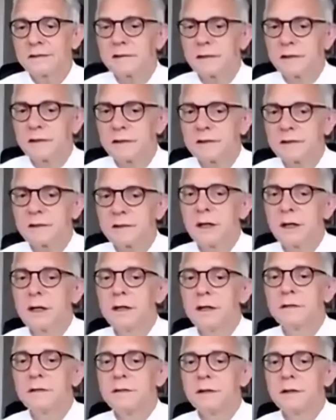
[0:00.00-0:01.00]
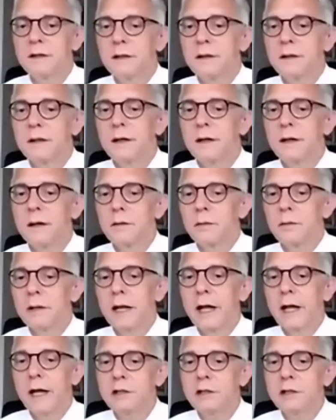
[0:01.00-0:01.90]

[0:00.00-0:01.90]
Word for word: node metastasis the uh,